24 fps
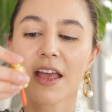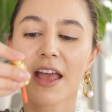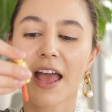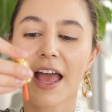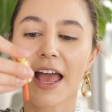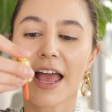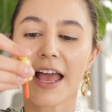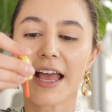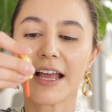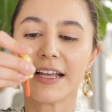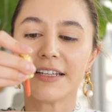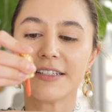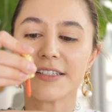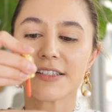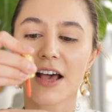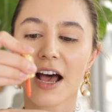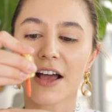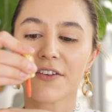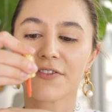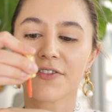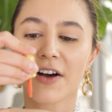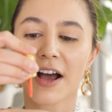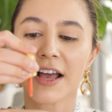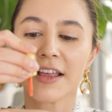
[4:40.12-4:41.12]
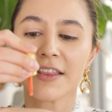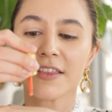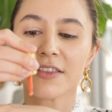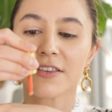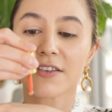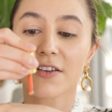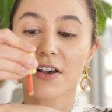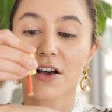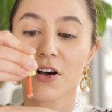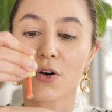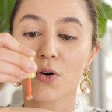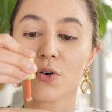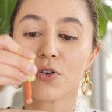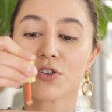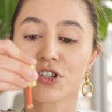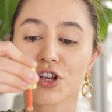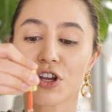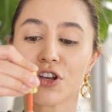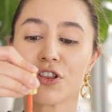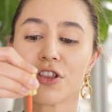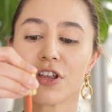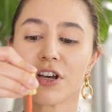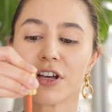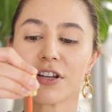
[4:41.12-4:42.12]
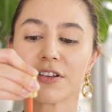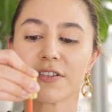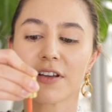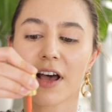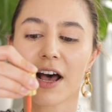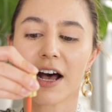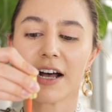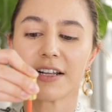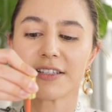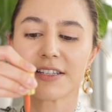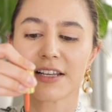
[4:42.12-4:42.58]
And I find also that uh,